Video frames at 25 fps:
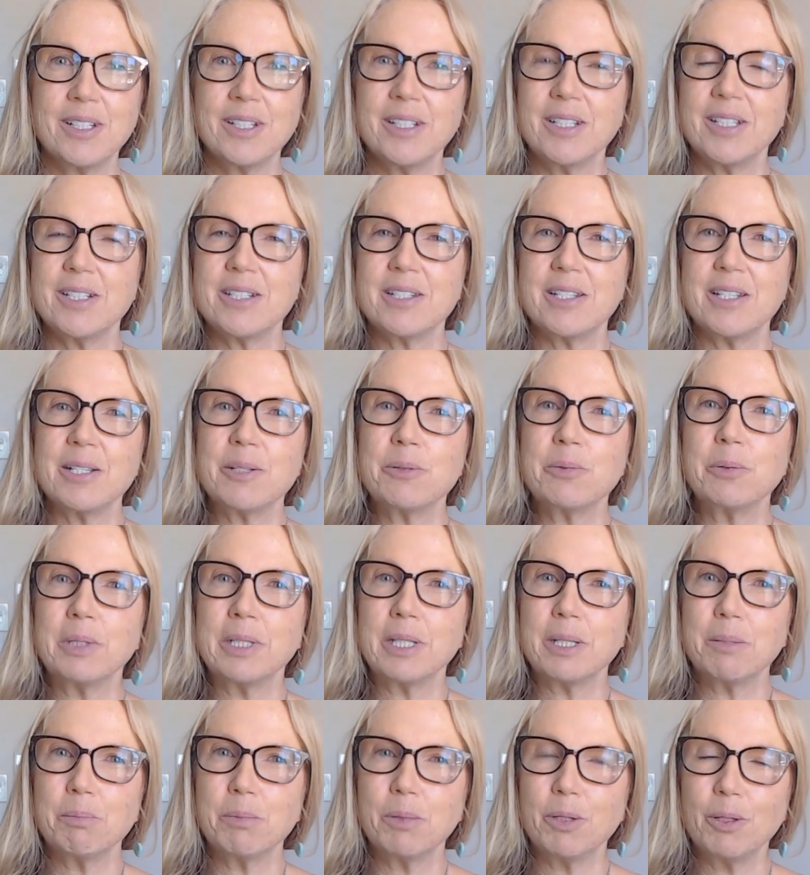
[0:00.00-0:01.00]
It's
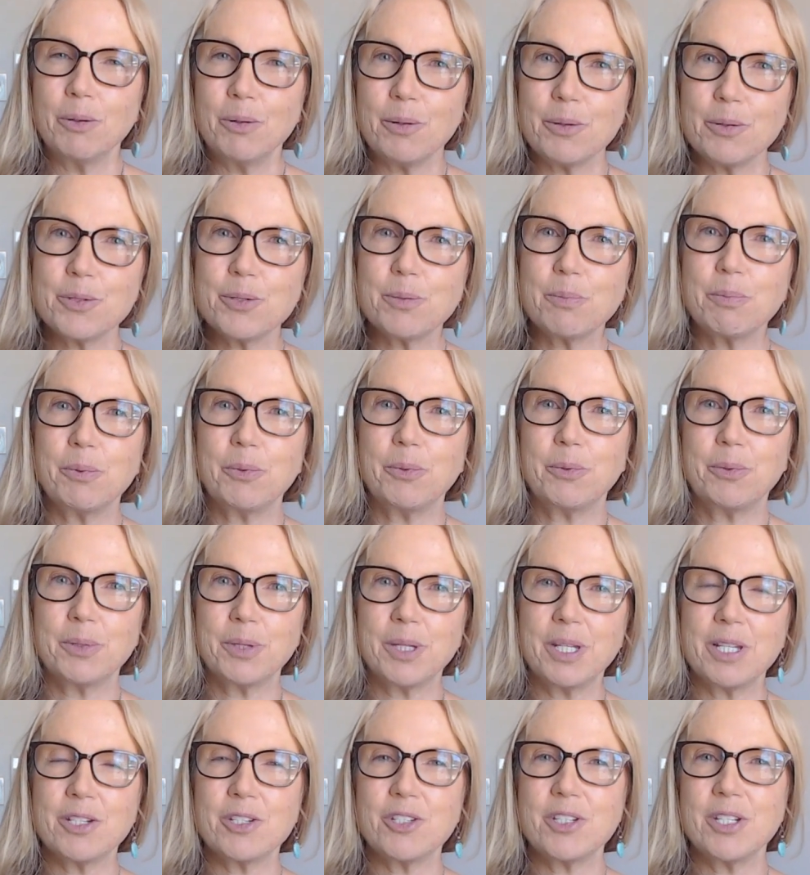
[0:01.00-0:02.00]
equally plausible
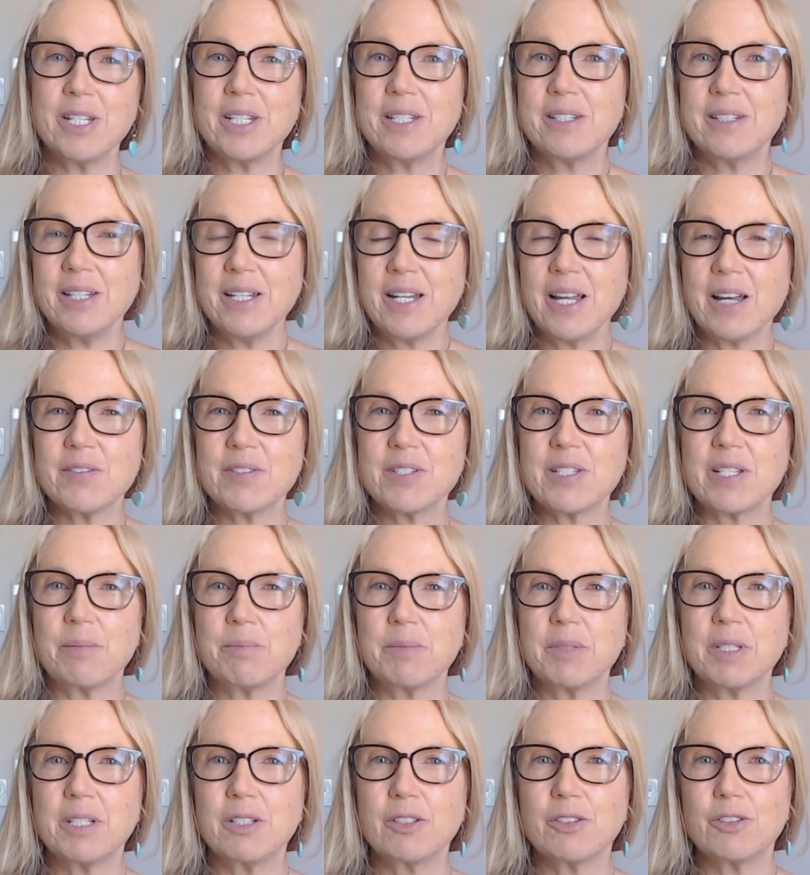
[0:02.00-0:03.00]
that she did have something